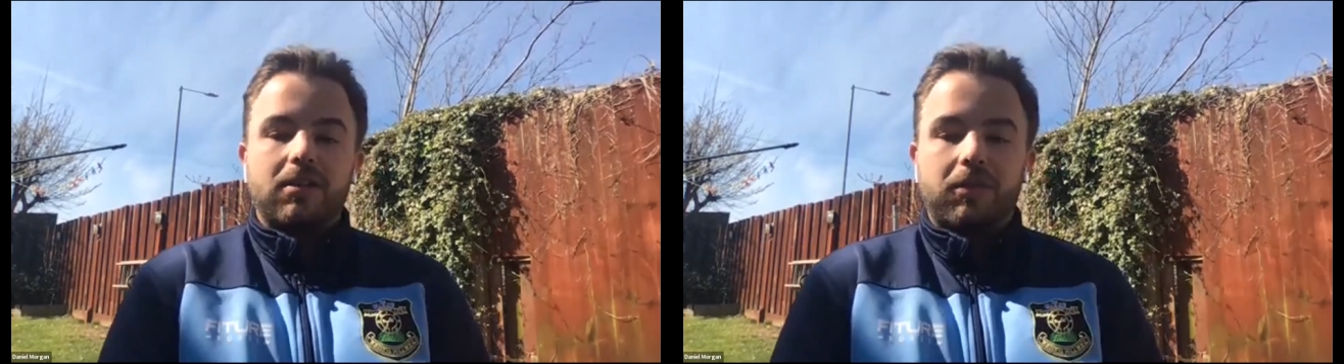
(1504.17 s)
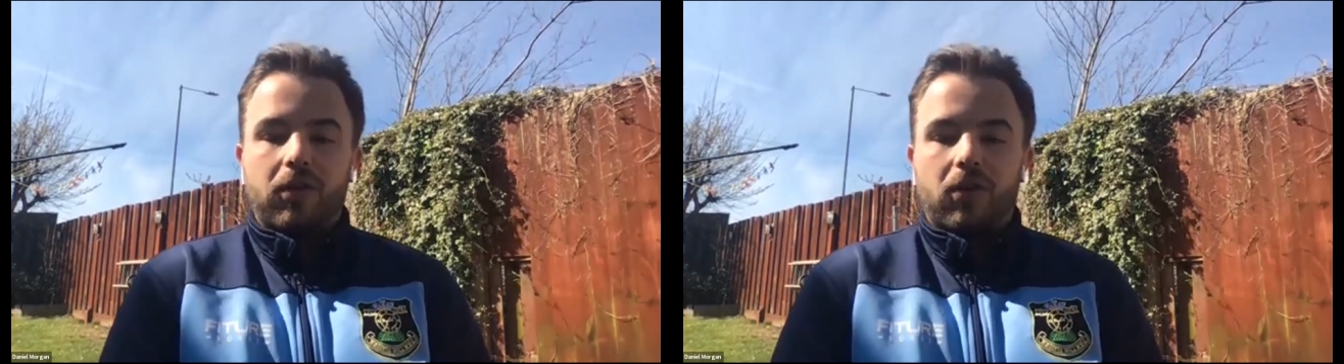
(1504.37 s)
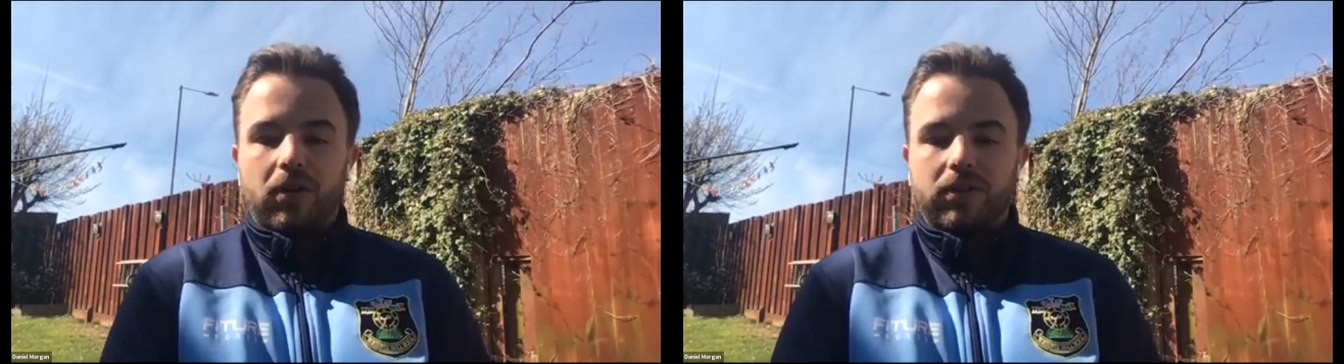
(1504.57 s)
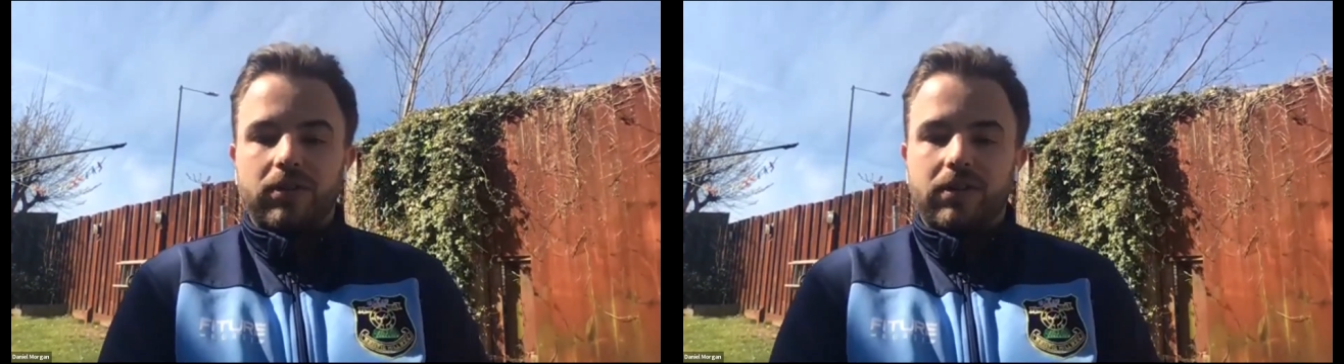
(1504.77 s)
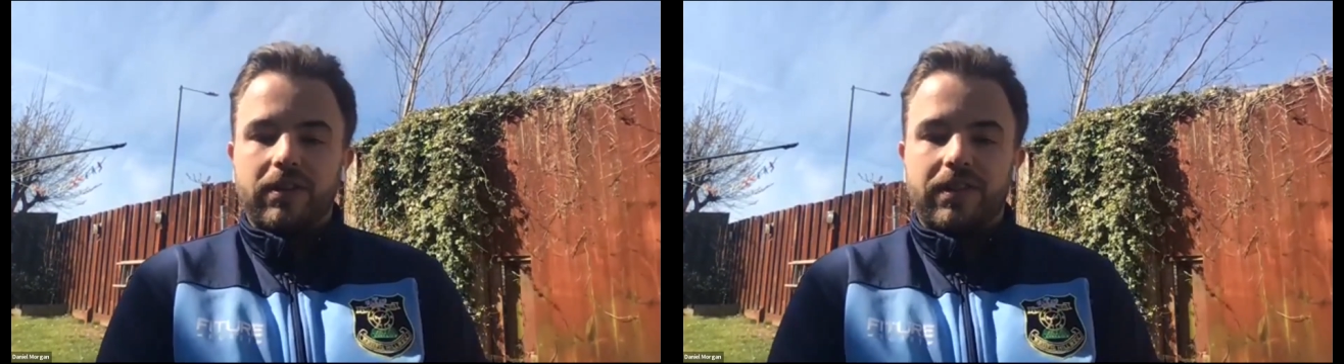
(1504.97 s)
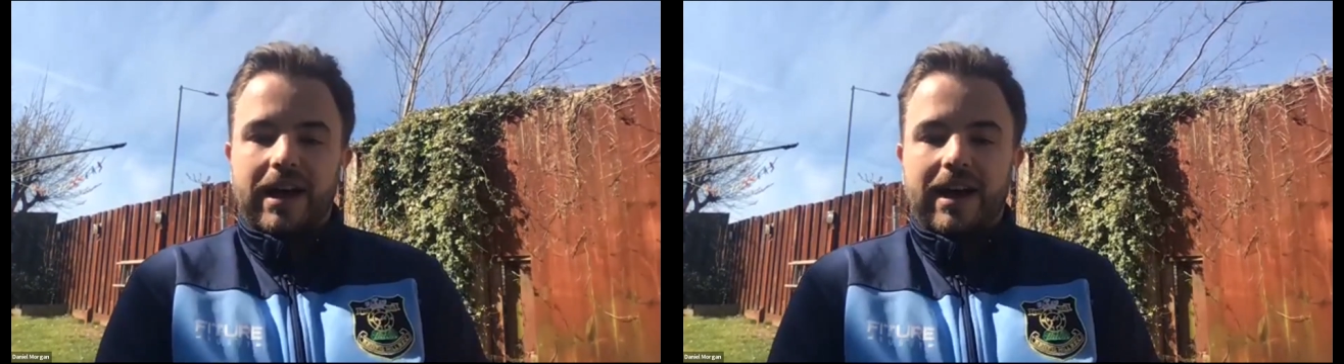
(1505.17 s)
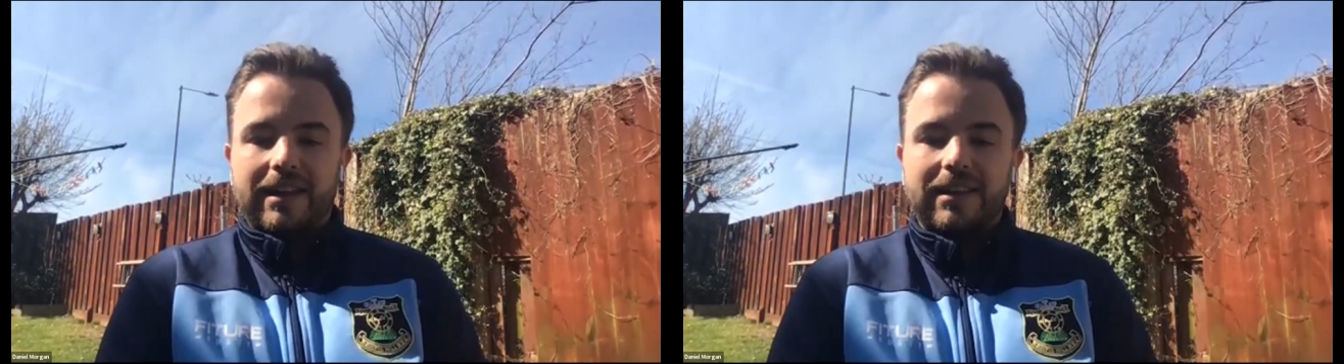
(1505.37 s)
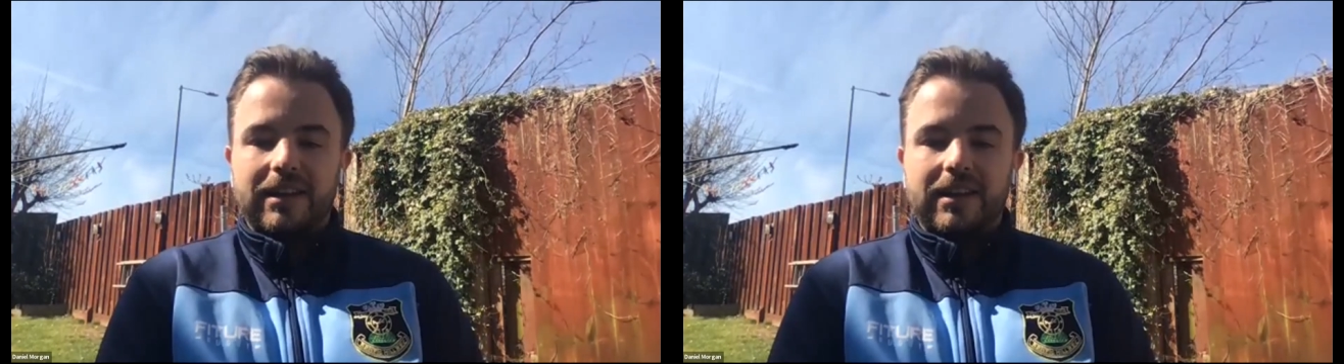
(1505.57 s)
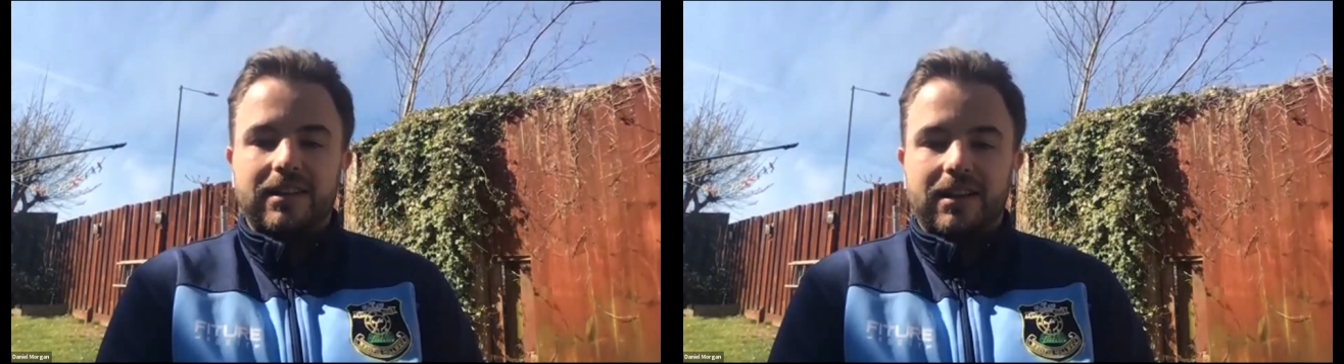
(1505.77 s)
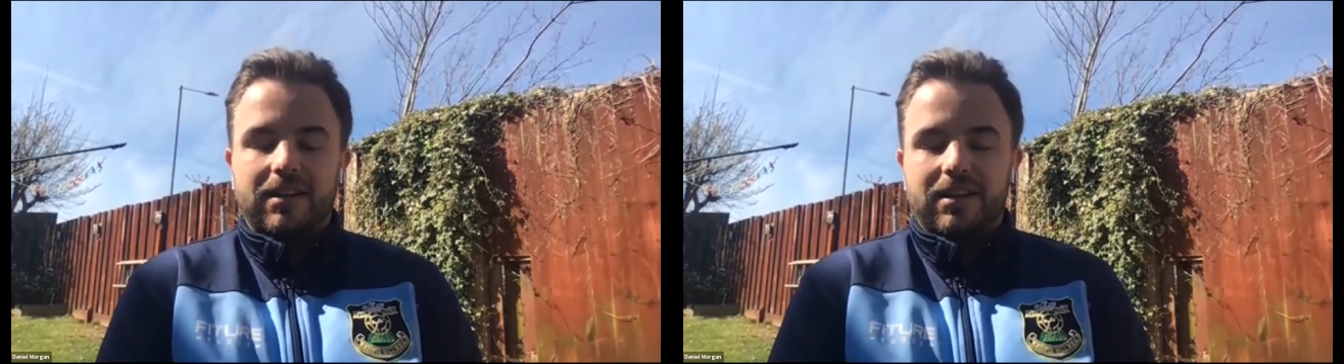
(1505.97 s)
for that athlete
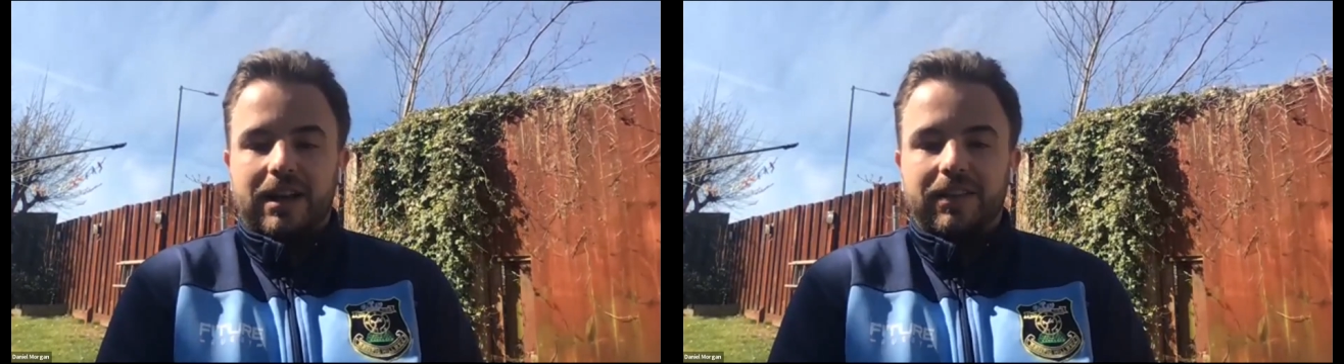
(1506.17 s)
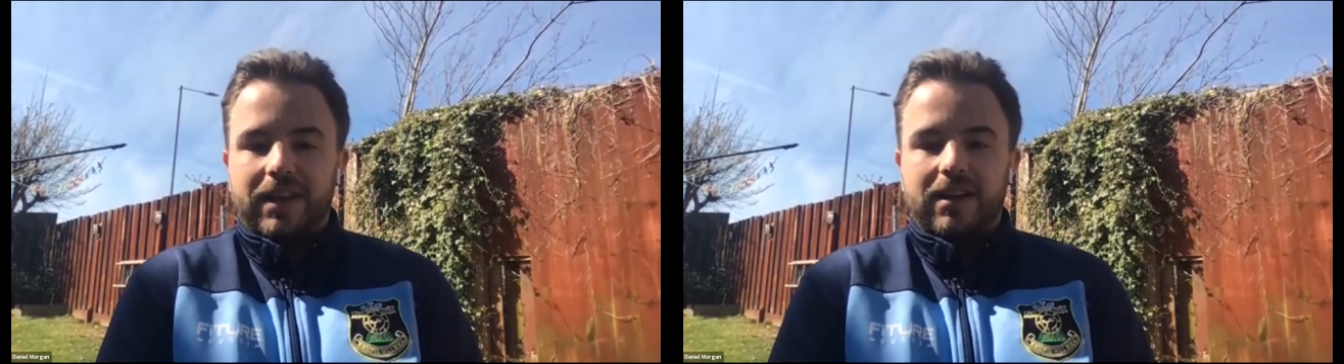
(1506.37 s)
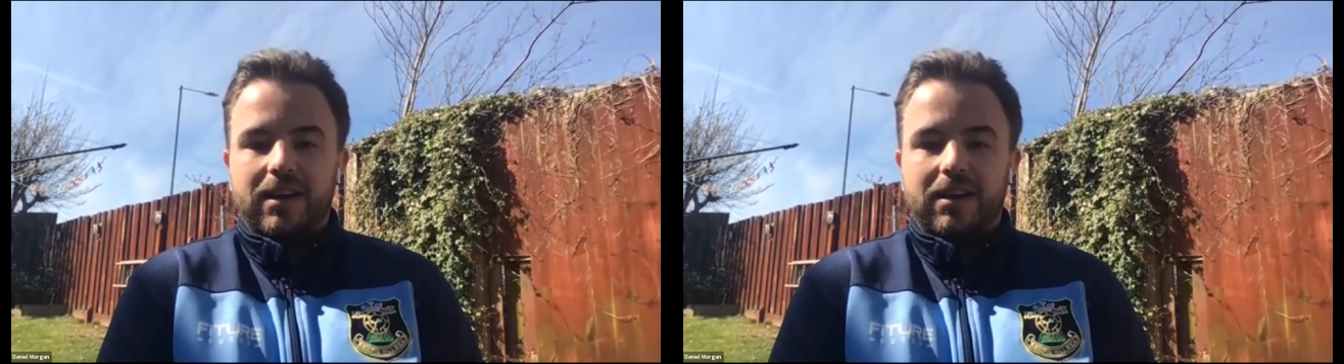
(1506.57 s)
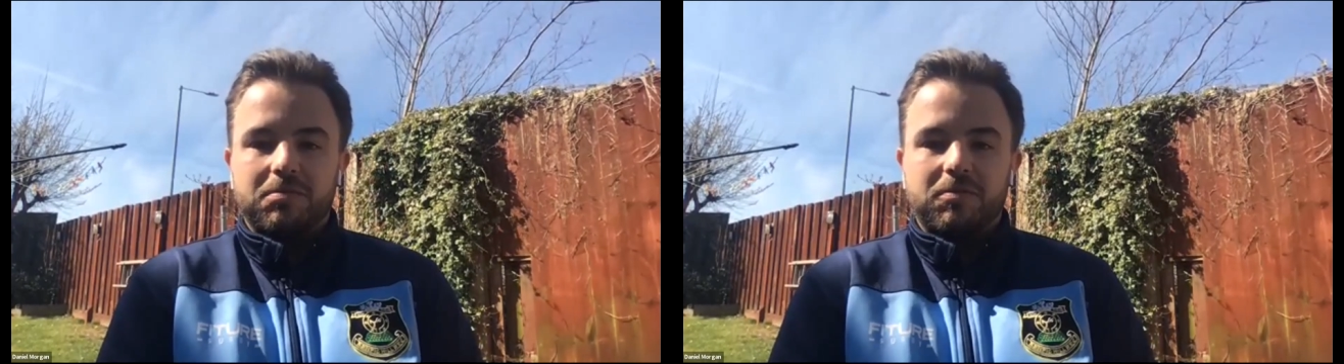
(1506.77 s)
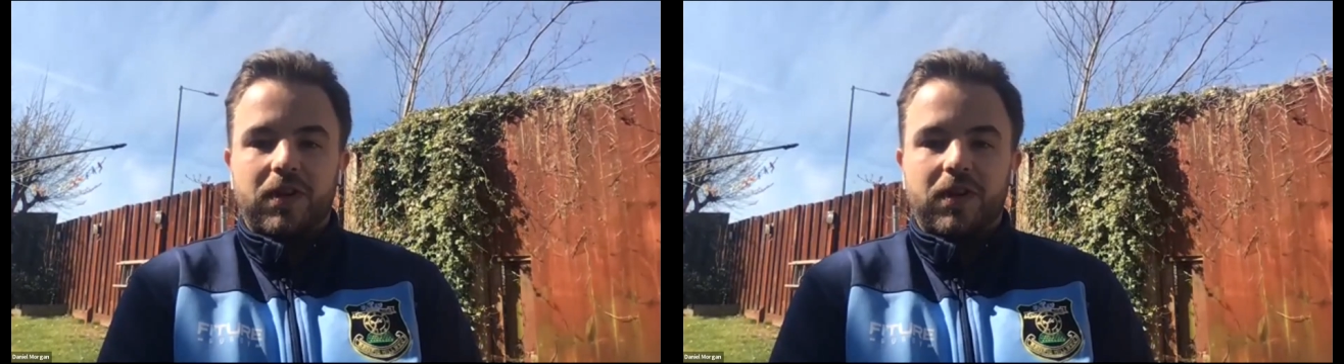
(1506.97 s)
and their